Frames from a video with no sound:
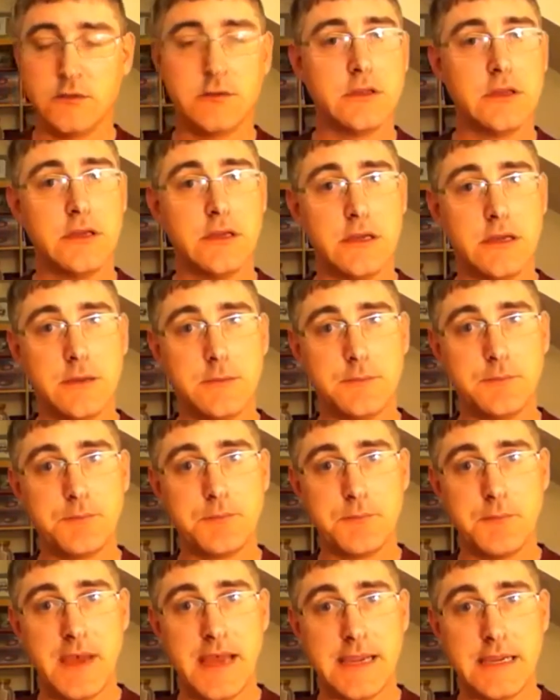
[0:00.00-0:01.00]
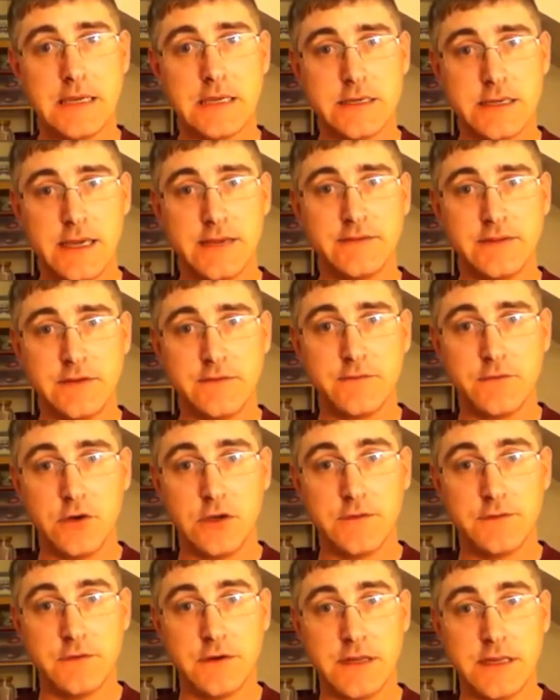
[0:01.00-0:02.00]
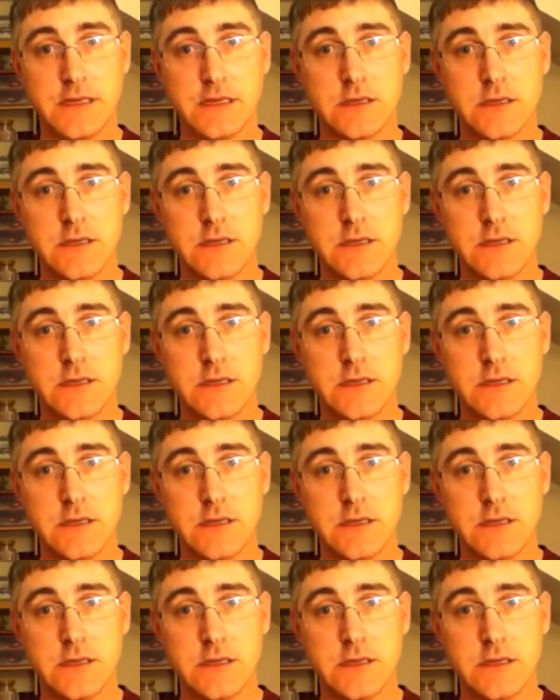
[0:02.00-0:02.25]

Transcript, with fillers: to May 1943,